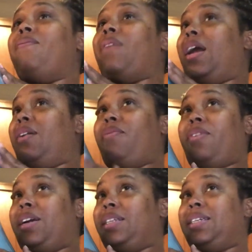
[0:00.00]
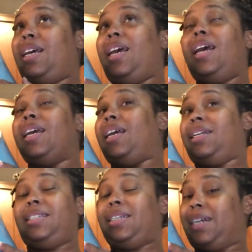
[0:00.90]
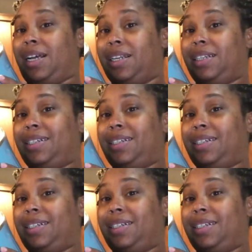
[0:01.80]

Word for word: favorite kitchen color.